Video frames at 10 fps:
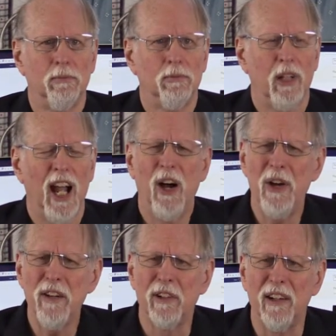
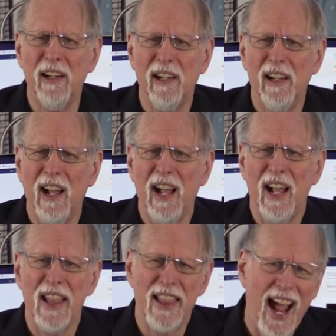However,
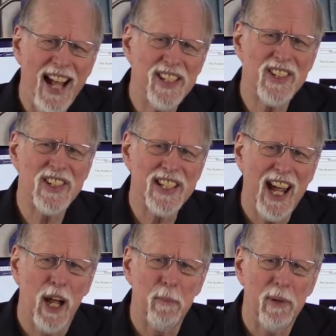that
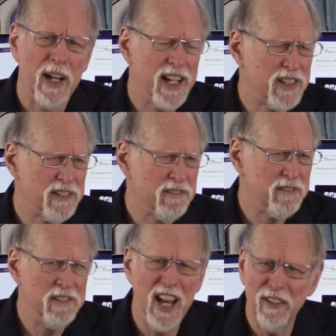step has
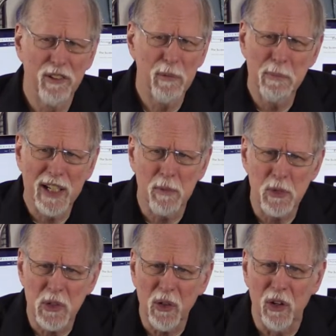never been
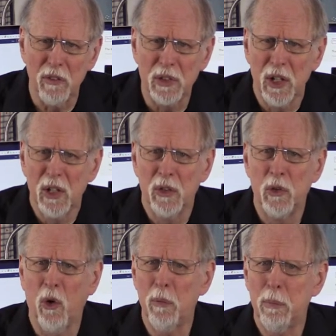observed
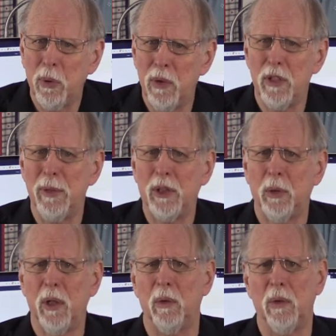nor proven to be
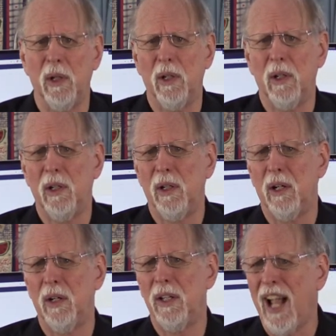true.
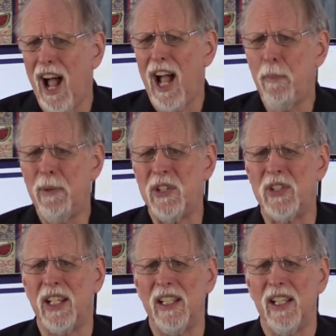The
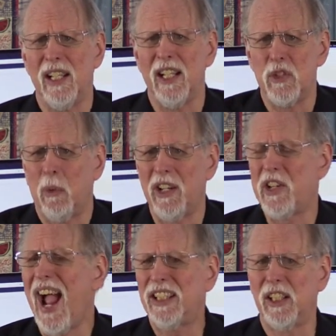opposite is what is
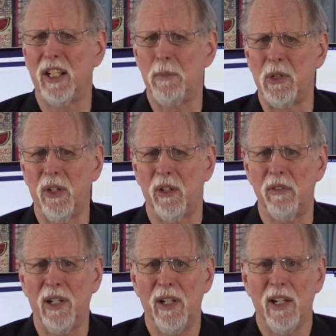actually
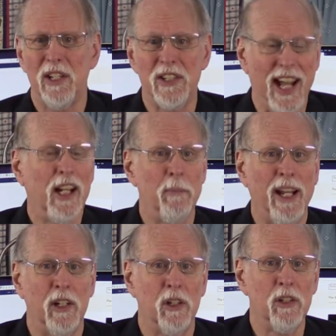observed.
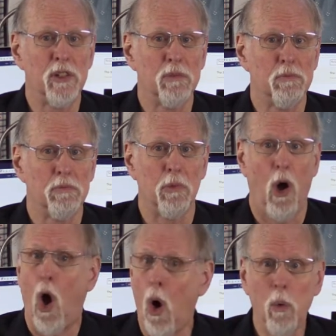Salamanders
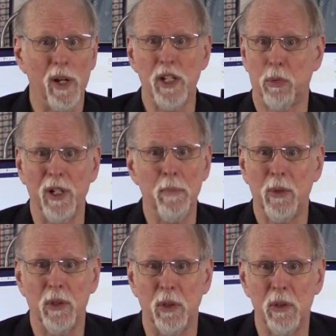always
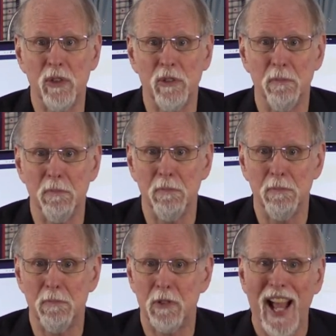reproduce
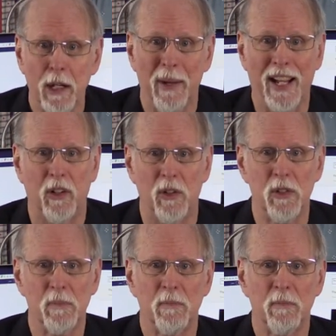salamanders.